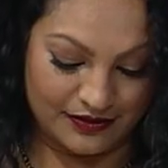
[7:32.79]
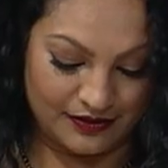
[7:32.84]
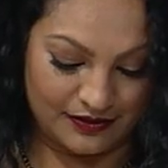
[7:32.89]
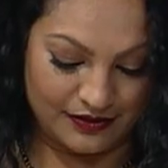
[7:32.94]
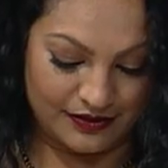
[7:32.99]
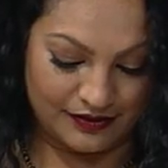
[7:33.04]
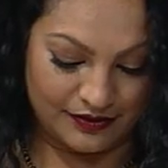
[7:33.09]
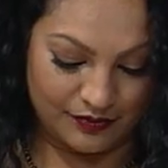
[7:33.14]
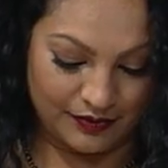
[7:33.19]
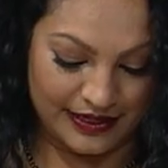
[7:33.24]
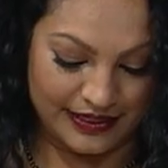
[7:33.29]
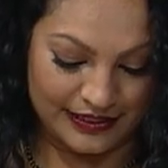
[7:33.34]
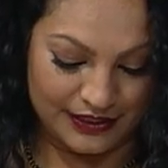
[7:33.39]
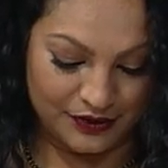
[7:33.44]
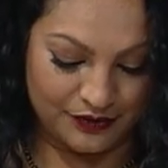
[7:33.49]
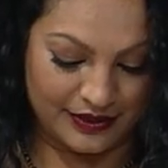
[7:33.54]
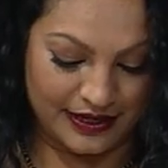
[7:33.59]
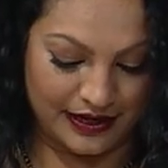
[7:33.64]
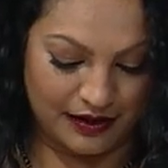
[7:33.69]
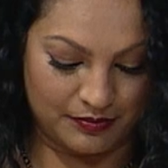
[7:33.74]
are a great
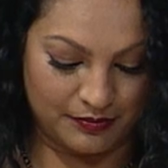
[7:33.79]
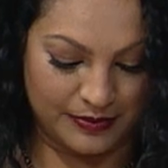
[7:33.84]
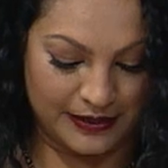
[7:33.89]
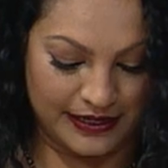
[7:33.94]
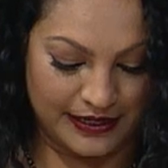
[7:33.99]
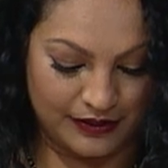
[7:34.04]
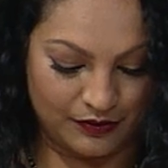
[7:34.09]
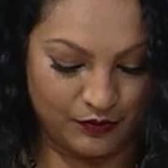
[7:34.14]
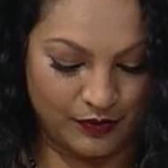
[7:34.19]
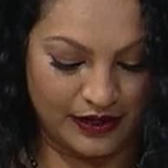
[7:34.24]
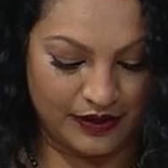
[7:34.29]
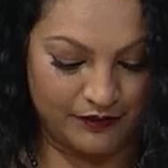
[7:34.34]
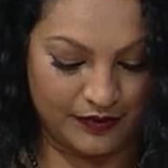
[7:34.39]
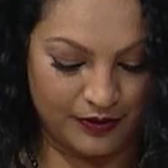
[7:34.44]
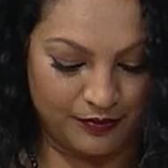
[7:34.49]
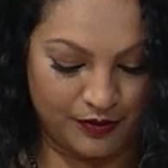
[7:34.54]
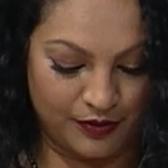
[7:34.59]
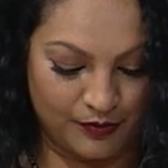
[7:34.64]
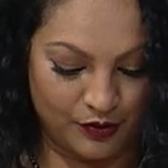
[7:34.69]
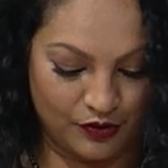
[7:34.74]
new campaign where we're
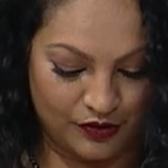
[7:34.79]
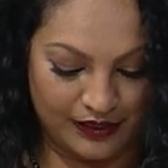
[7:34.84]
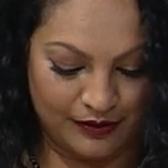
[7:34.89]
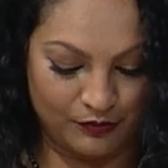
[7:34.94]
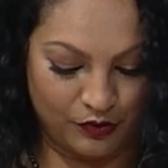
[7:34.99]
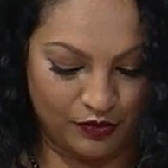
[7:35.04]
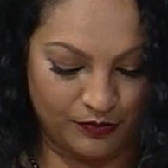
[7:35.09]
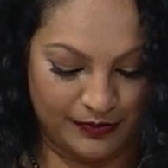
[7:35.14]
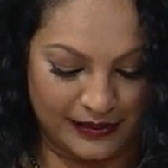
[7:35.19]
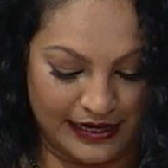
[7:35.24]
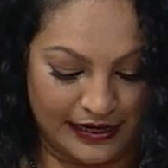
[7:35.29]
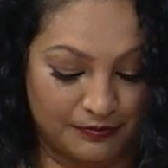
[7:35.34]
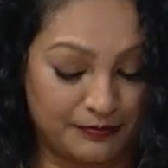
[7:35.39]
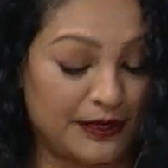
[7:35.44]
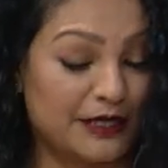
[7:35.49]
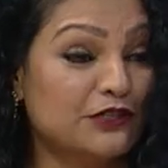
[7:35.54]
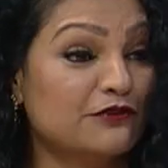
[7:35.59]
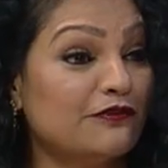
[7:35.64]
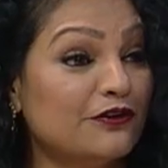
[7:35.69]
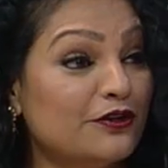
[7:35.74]
promoting more
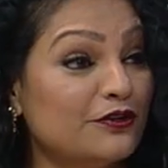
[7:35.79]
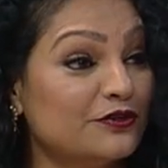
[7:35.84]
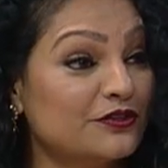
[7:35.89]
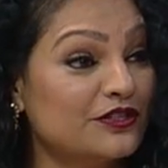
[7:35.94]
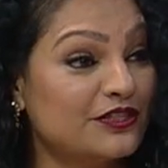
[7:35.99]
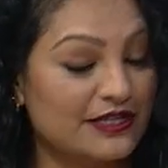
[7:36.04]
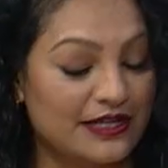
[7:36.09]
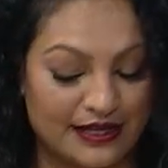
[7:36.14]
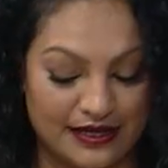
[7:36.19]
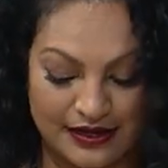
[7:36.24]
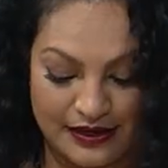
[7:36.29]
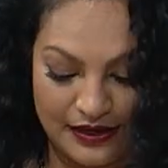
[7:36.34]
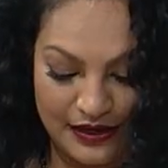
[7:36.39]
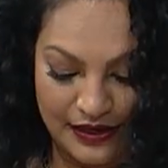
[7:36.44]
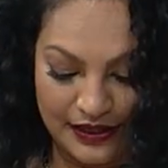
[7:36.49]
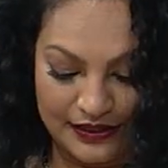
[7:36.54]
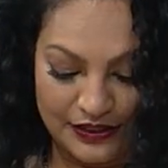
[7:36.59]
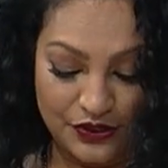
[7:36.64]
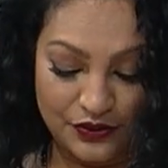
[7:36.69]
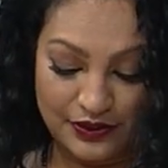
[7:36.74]
plant-based foods.
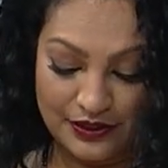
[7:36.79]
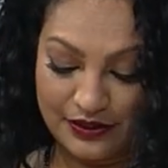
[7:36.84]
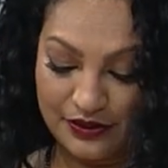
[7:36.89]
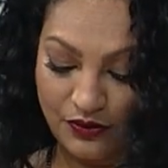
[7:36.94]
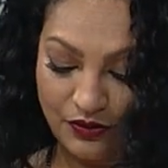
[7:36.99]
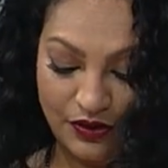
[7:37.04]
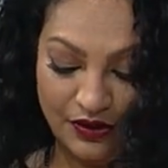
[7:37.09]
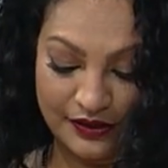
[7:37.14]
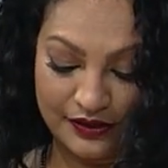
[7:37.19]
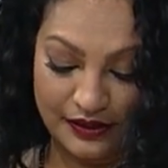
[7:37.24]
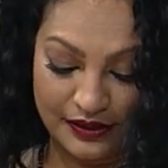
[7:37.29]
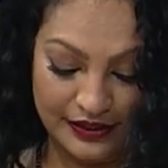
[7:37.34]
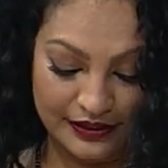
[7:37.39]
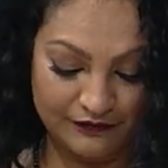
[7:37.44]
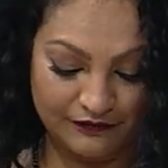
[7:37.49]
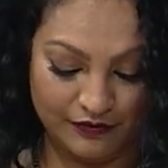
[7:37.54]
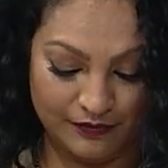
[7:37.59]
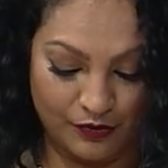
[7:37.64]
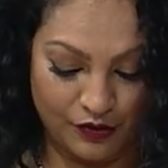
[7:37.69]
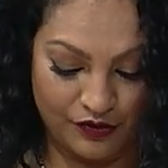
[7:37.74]
Yeah. And you can go online
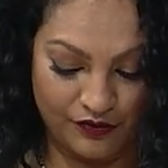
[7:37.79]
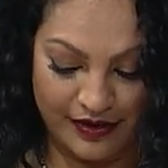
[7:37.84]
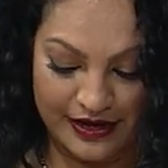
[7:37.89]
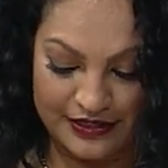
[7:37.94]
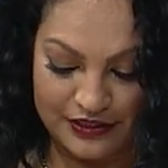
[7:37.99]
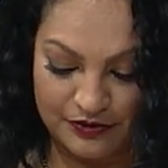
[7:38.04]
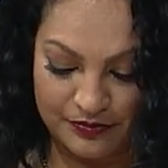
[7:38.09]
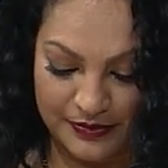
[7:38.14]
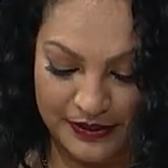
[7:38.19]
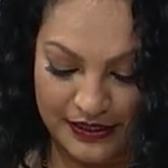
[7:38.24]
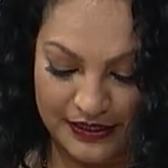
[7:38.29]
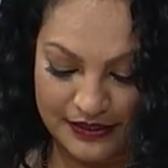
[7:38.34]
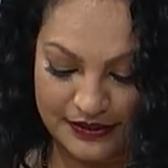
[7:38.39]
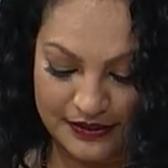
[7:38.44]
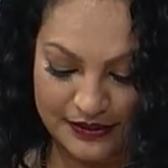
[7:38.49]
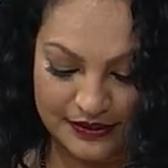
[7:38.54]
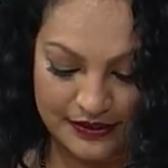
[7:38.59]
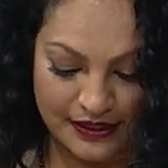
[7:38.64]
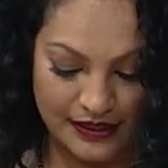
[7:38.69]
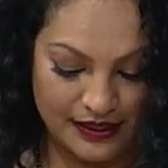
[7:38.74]
for more
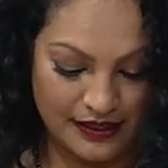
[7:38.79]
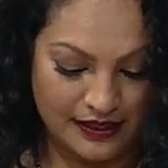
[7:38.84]
recipes